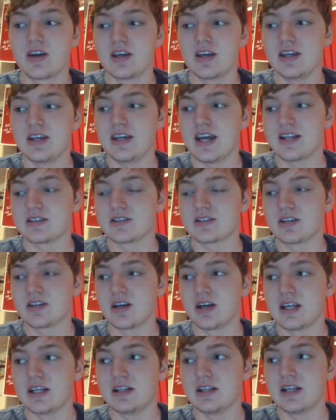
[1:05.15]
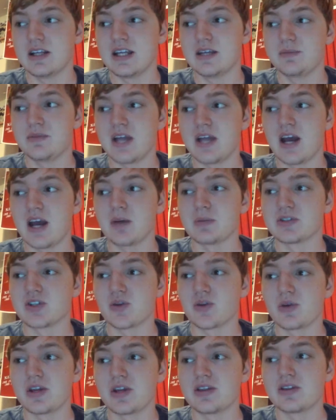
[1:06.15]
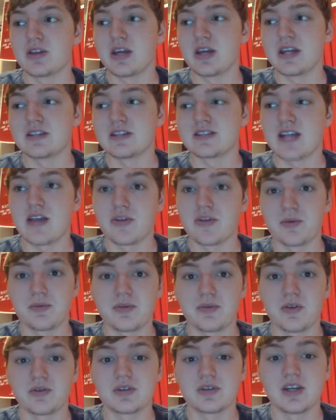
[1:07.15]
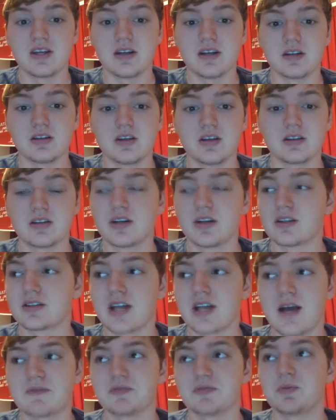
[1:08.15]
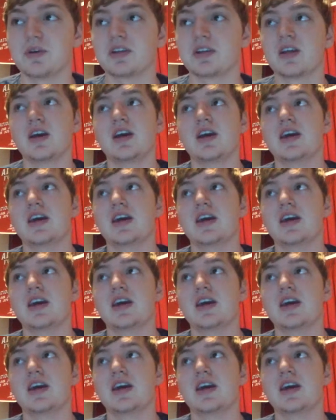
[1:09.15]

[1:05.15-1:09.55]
He had he downed Missouri inside their 10 a ton of times, but